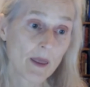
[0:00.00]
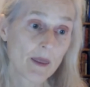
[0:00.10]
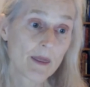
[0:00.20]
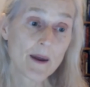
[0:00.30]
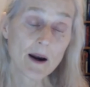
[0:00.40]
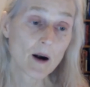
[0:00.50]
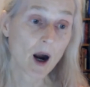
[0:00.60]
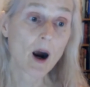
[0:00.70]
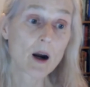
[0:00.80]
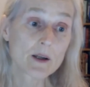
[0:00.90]
there
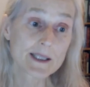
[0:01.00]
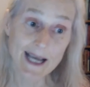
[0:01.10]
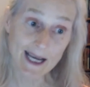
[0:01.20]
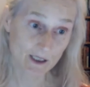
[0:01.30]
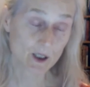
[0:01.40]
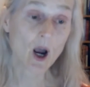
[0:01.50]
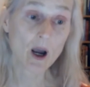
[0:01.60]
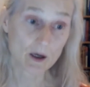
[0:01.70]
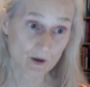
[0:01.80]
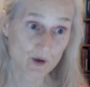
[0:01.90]
are debt
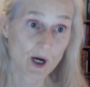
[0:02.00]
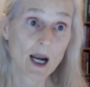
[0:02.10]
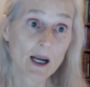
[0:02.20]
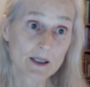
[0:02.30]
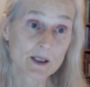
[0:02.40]
contracts